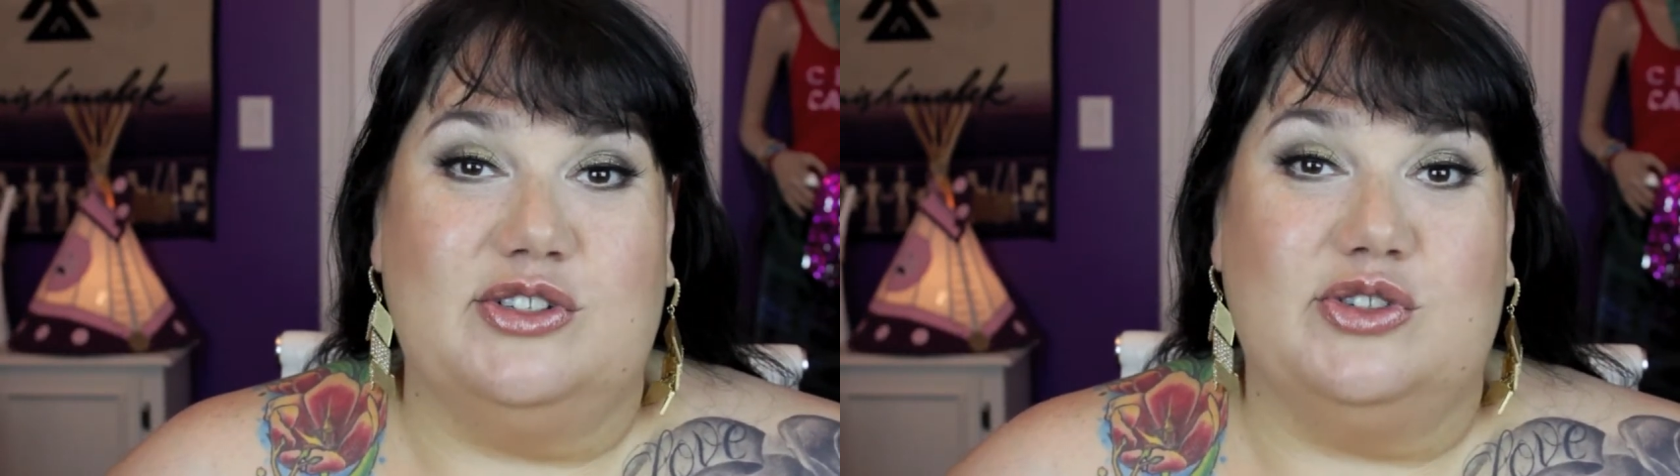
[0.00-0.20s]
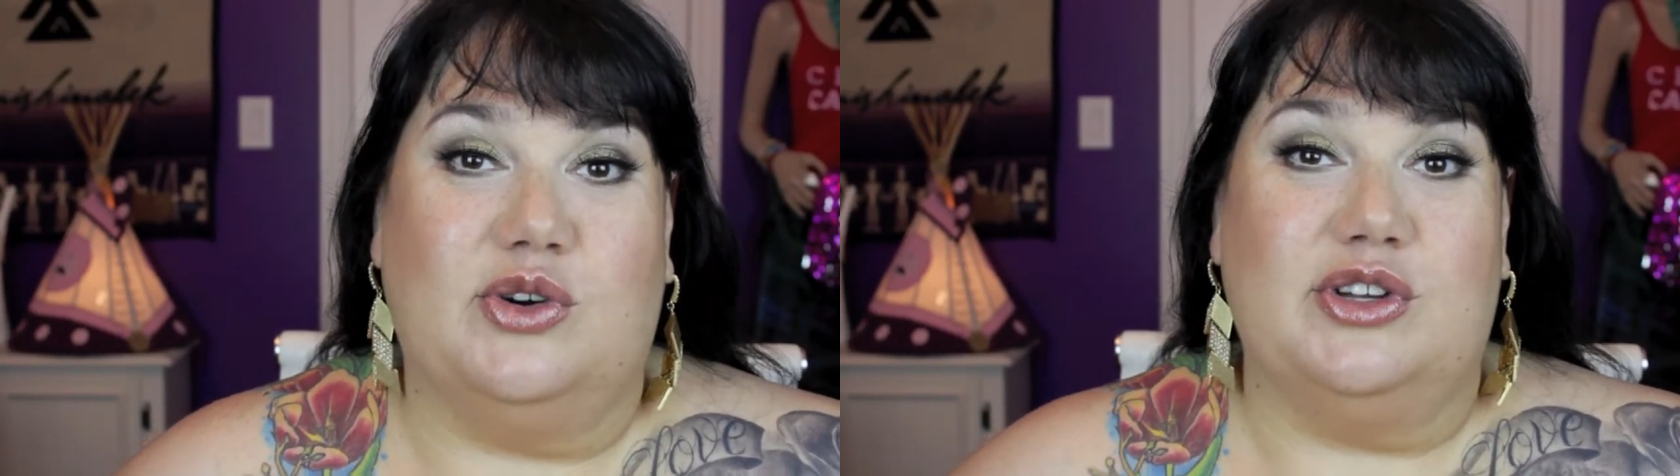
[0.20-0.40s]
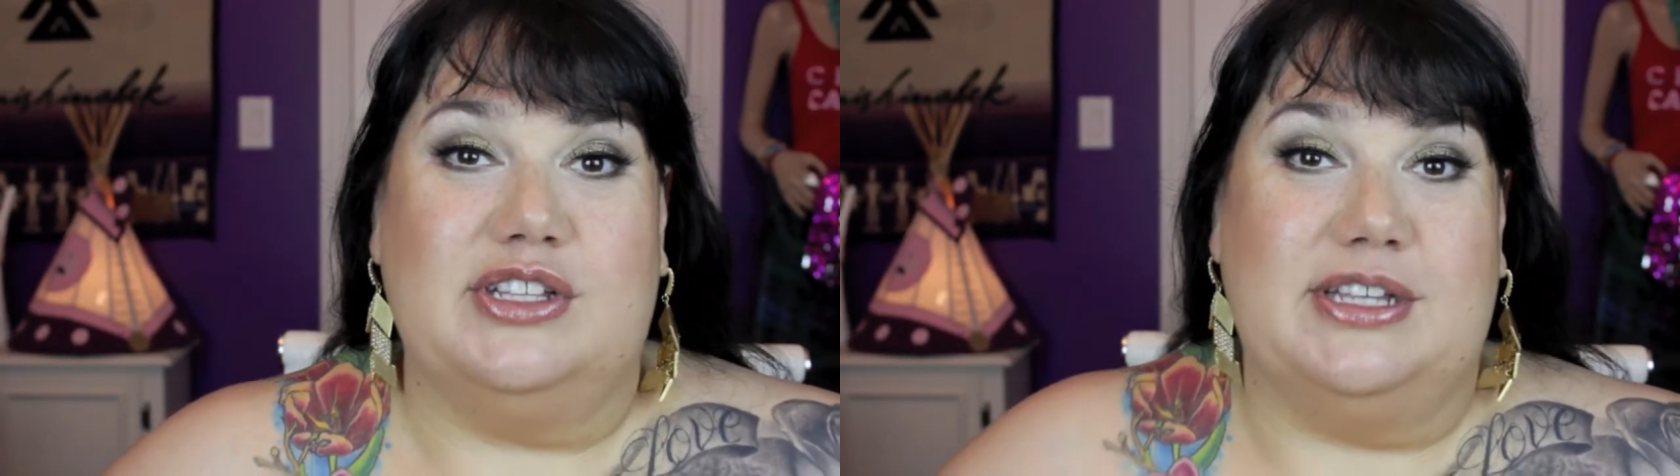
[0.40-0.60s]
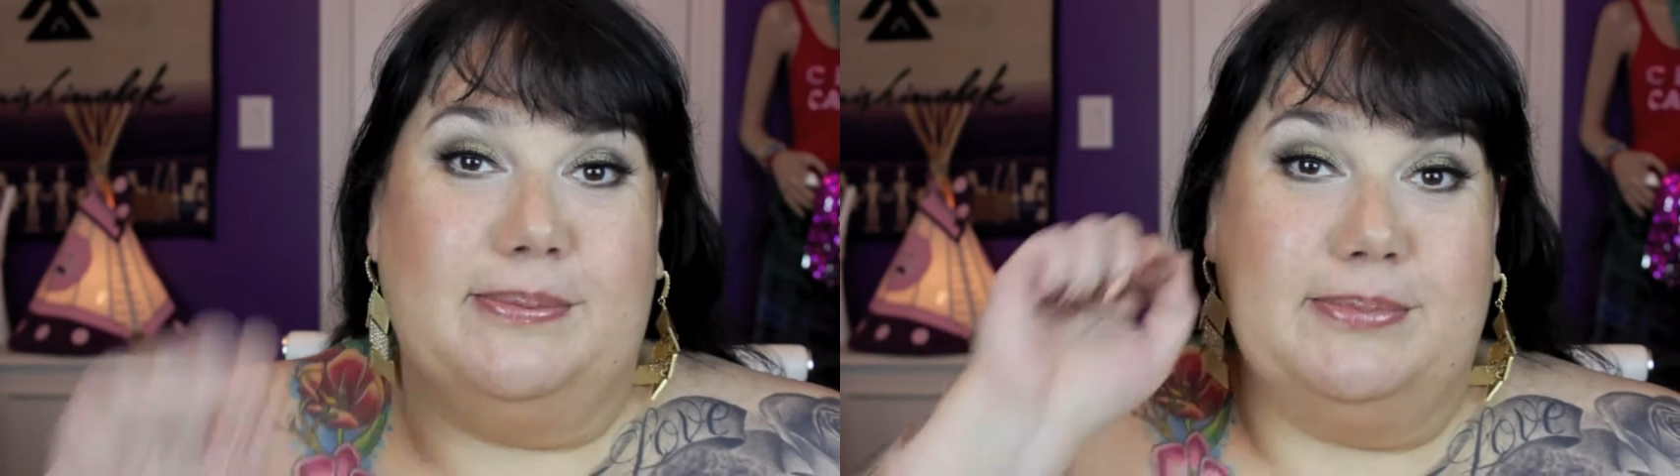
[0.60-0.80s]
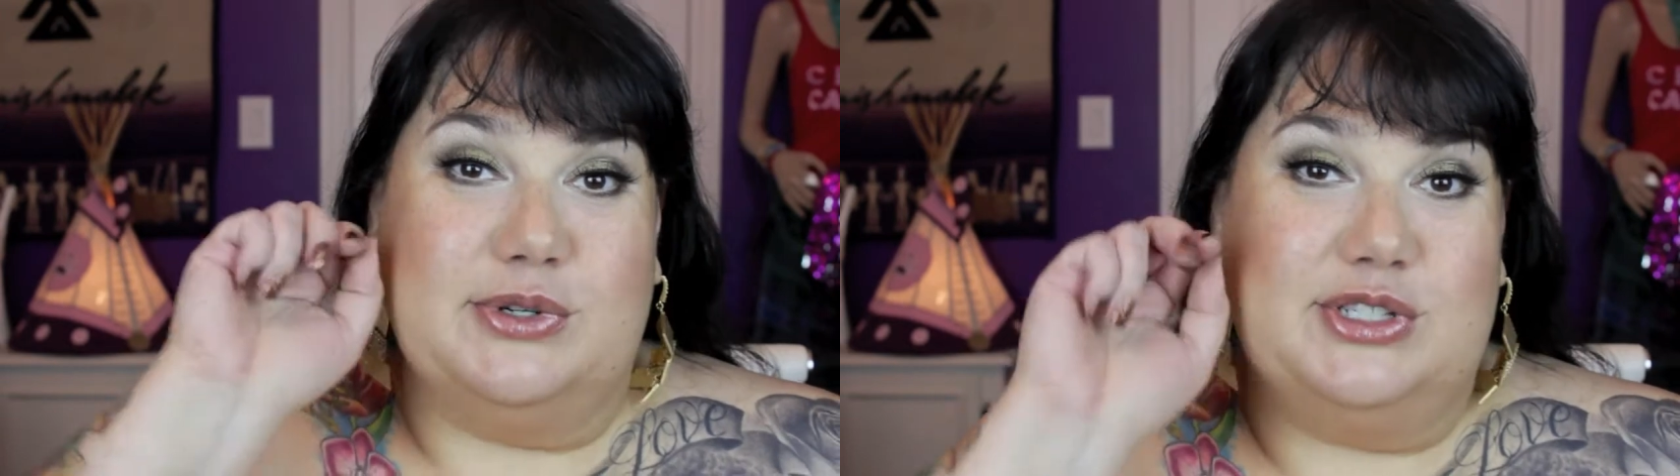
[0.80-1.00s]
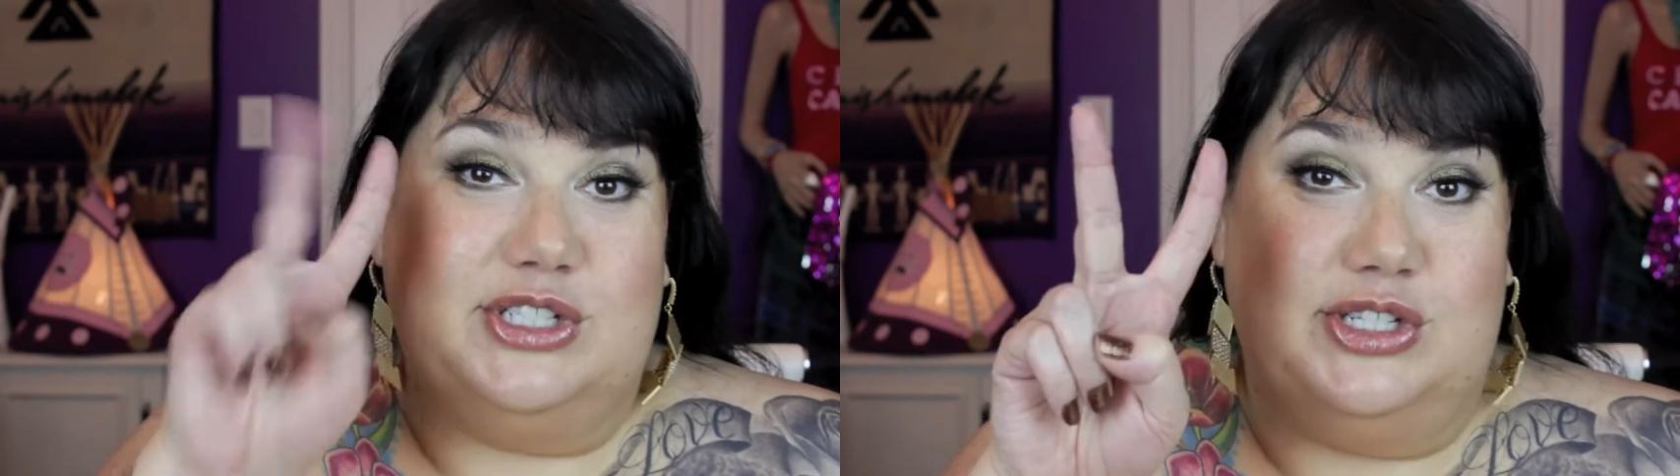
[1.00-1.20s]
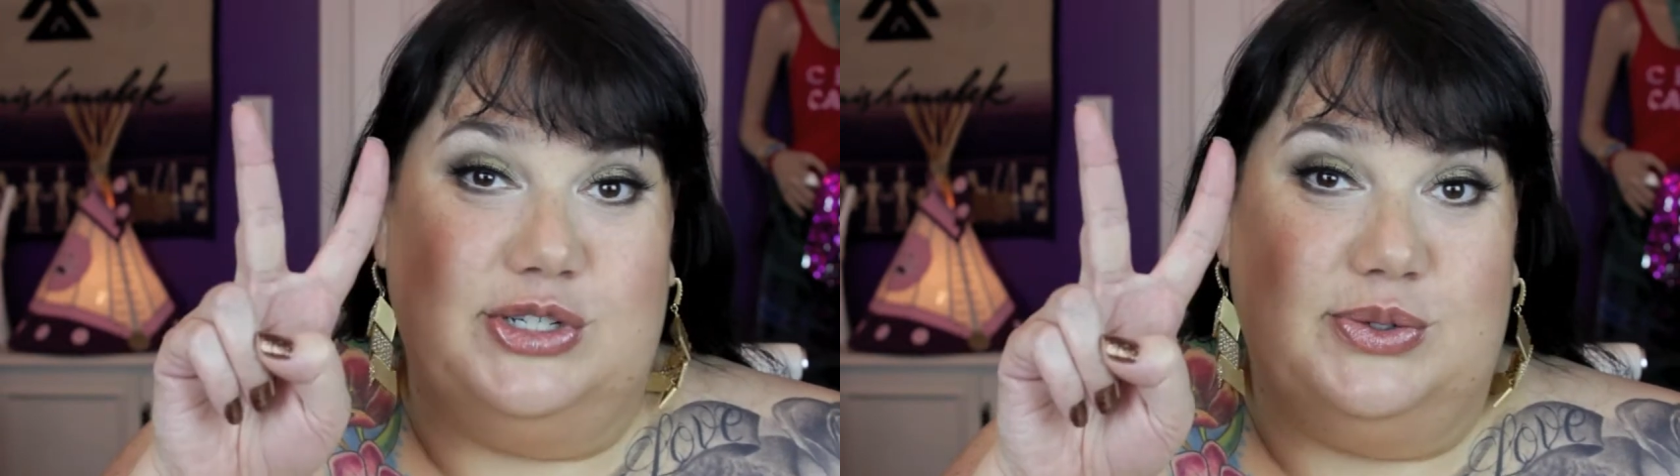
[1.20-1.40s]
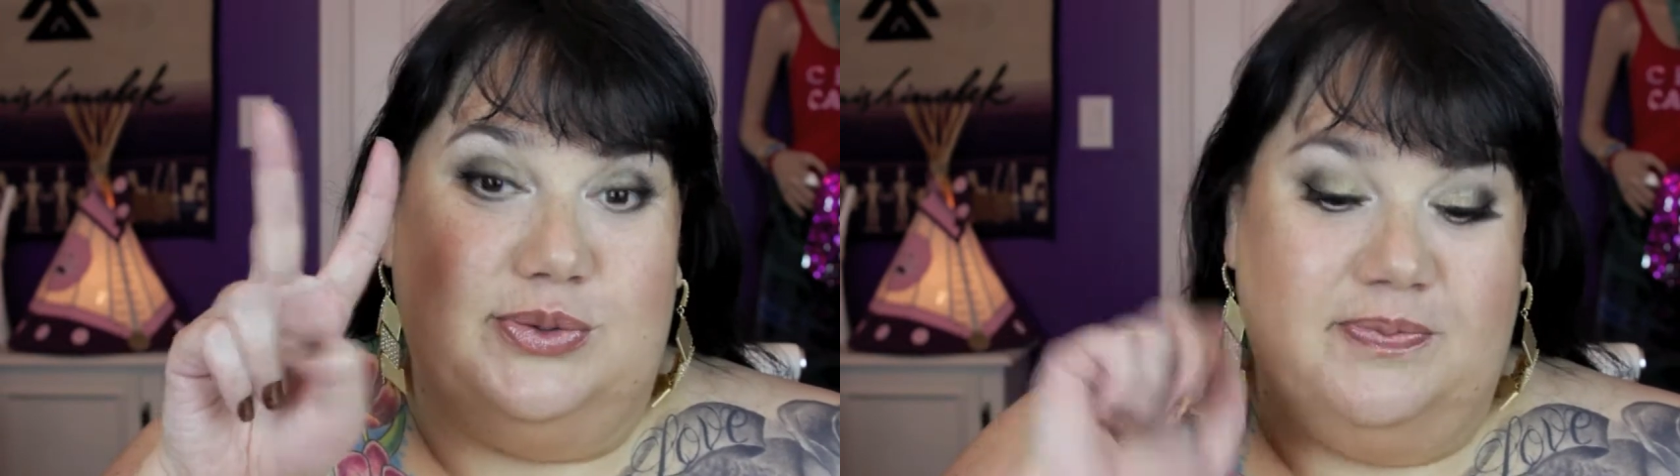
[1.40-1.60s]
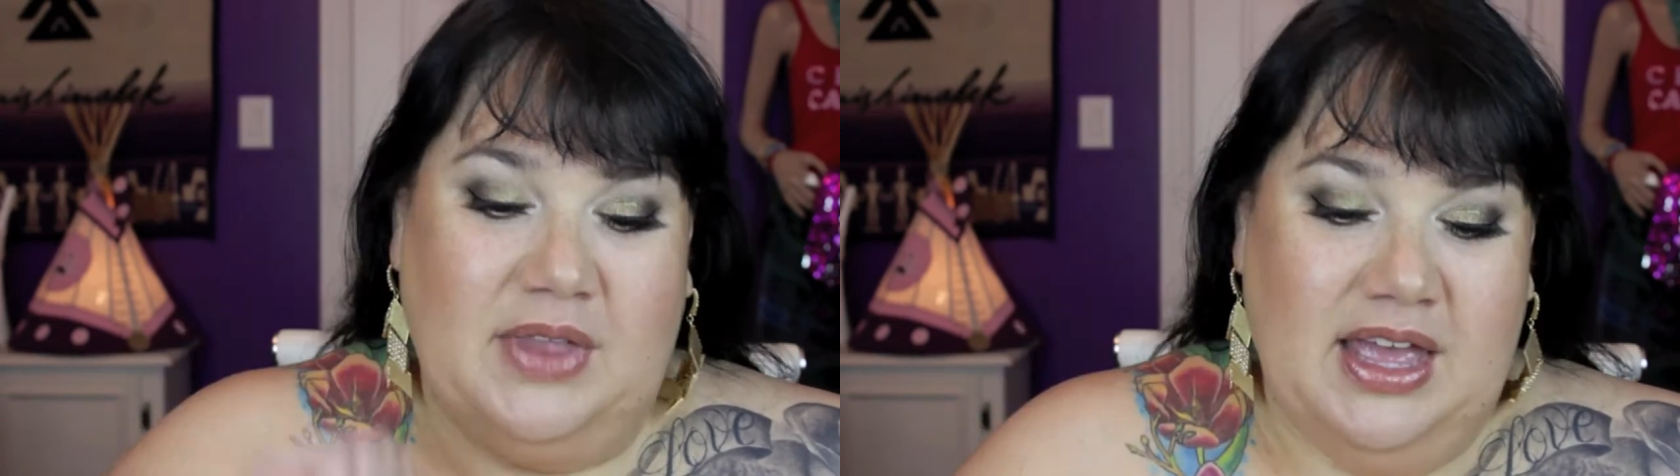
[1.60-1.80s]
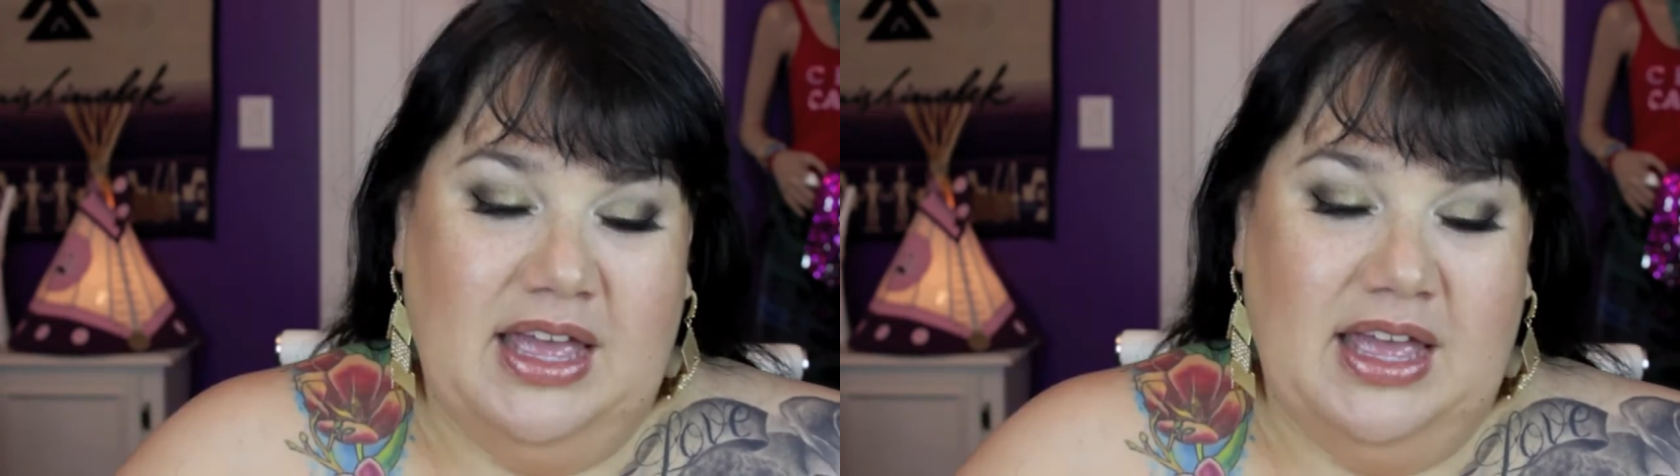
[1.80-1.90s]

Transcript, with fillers: tutorial number two.